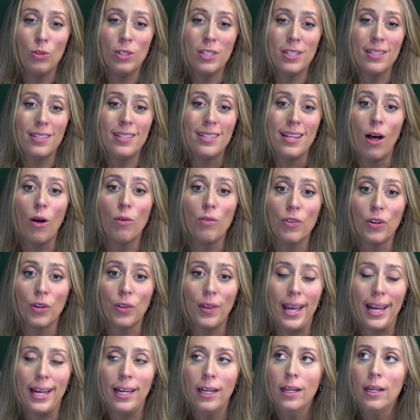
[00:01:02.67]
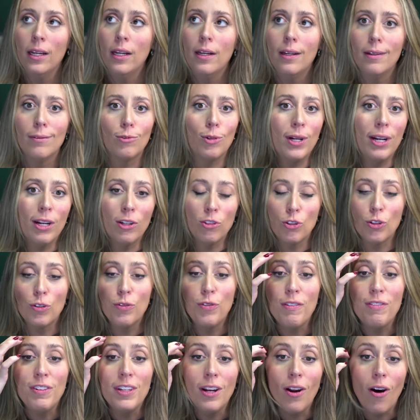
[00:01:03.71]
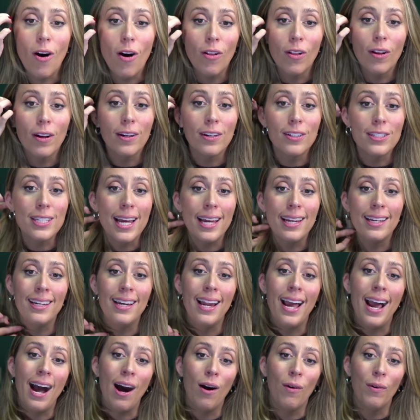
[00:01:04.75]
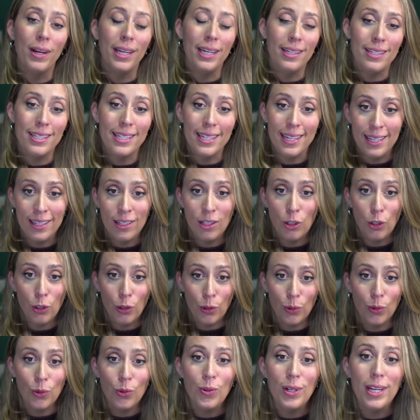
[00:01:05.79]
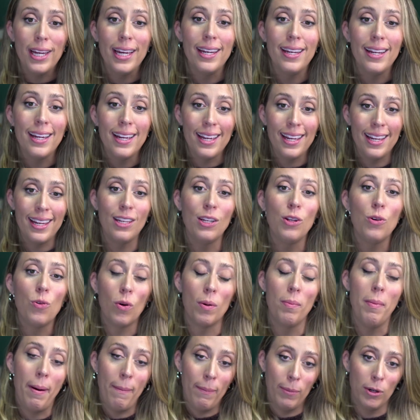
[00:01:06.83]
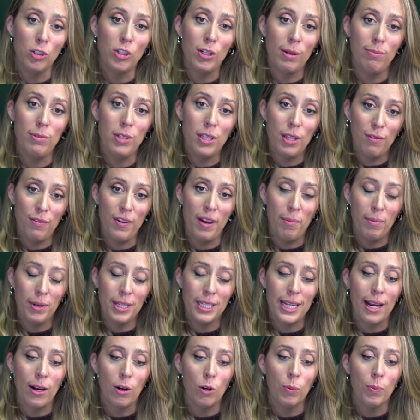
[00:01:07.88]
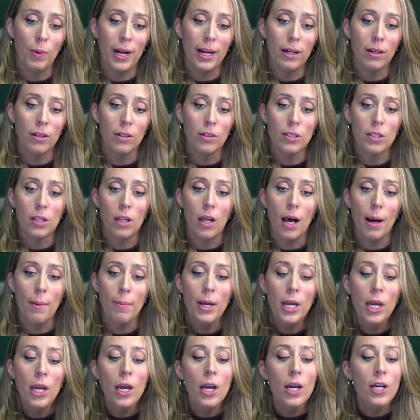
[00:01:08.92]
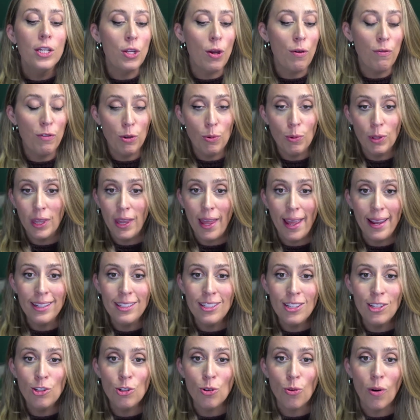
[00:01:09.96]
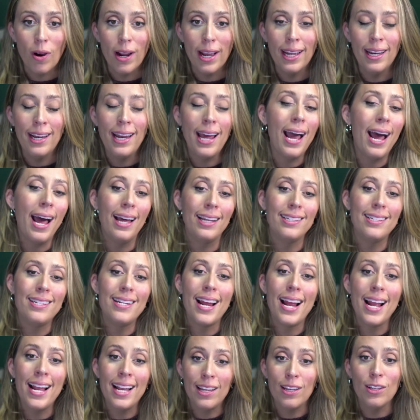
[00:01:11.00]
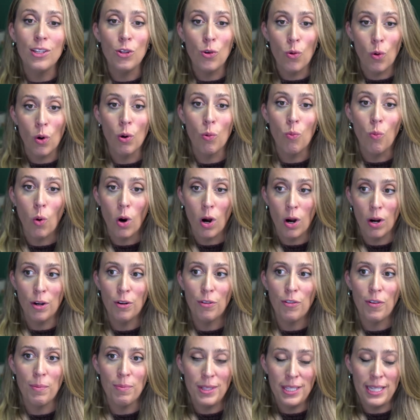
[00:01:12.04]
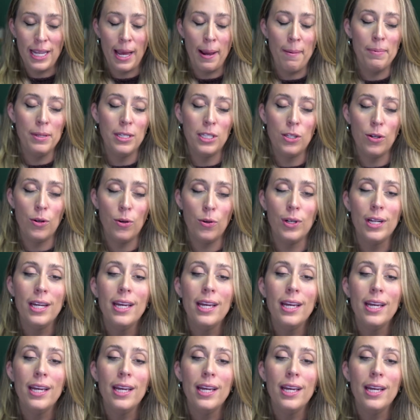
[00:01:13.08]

to sell for like $350, and now it is included in your membership to the Family Cycle Breakers Club. So if you would like to join and take your work from this episode